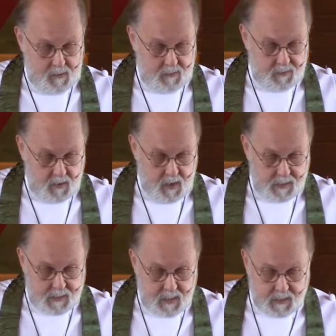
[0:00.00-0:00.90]
The thought
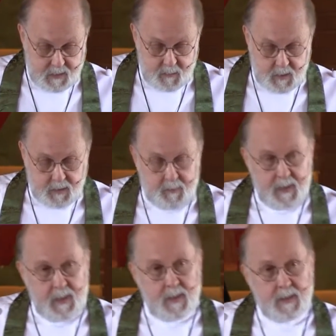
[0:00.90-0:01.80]
is not so much
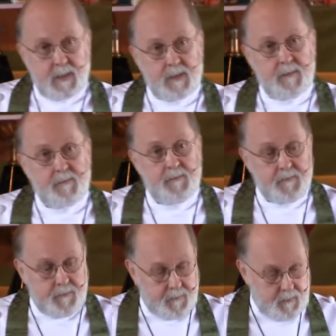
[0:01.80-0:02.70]
peace
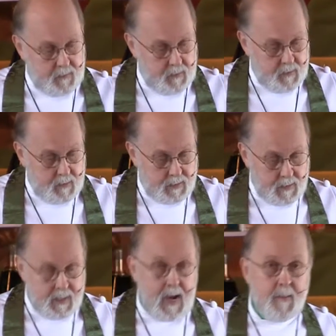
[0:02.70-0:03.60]
as
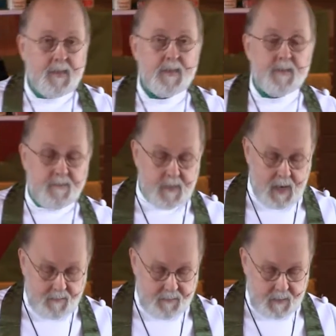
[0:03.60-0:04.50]
in the absence of
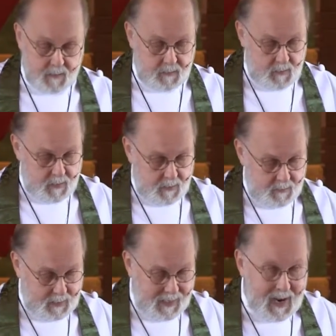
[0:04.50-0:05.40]
conflict or
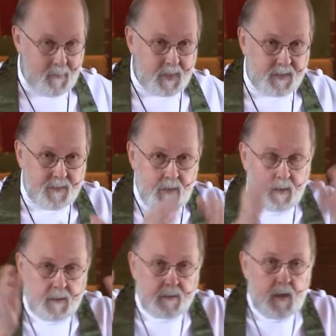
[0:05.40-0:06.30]
in an
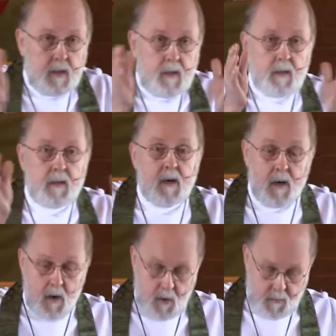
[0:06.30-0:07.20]
atmosphere of
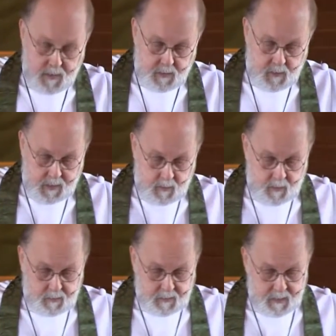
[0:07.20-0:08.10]
calm and
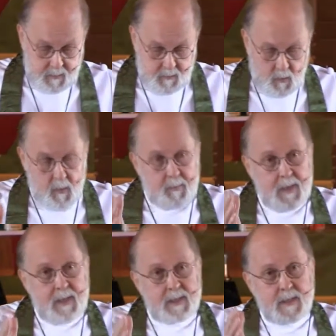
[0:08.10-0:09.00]
tranquility, but more
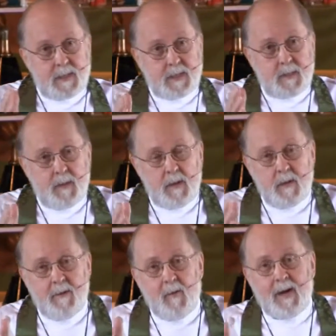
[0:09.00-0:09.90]
peace is a
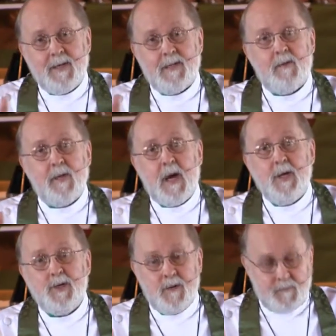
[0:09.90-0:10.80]
spirit of
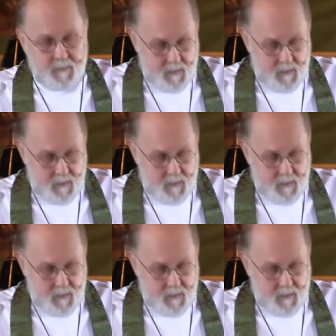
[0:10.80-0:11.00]
reconciliation.